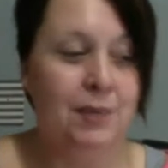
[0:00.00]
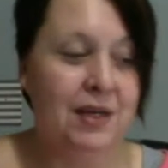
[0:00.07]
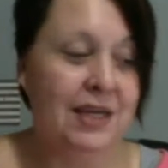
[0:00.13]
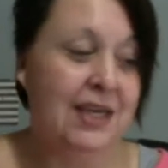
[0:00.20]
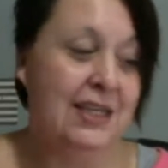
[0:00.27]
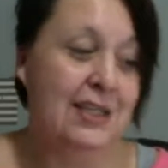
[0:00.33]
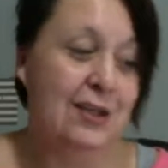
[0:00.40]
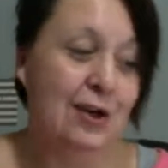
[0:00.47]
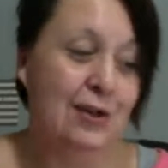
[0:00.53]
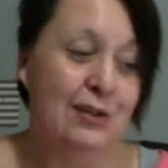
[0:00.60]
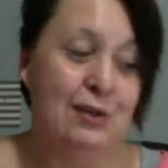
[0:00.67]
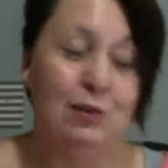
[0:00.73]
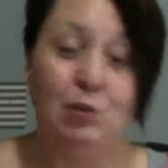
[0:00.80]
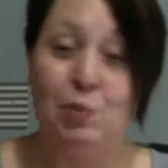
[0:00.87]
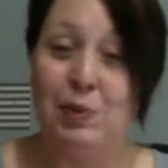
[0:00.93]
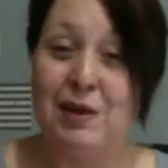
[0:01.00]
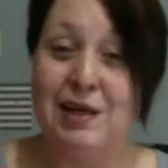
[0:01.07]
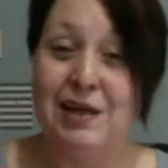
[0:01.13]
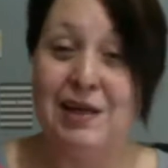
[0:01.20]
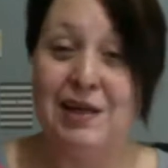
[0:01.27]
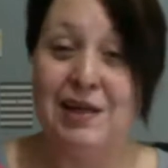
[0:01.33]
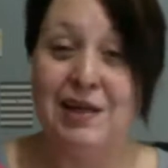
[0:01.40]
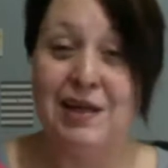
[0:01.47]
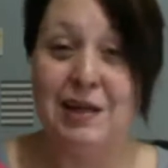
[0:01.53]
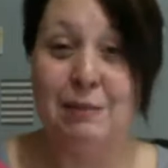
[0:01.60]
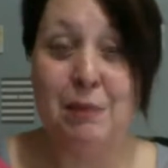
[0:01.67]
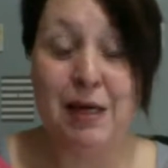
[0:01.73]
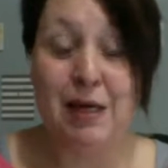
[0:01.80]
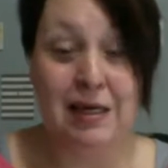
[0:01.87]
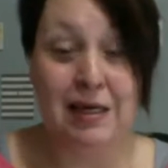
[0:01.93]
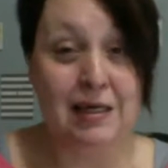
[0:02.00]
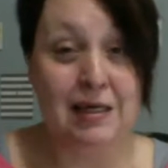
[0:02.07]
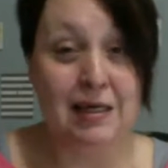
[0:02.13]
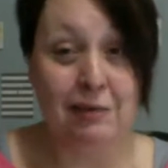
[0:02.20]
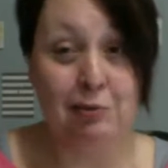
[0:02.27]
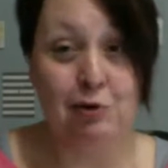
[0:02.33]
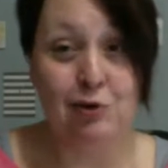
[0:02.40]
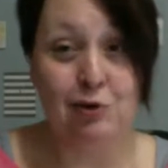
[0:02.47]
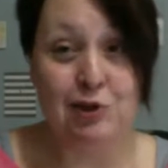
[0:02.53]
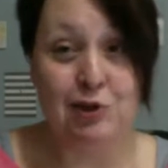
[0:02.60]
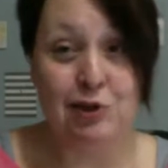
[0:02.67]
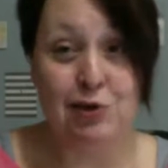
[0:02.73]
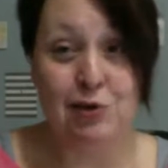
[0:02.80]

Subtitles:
he's also been my enabler too.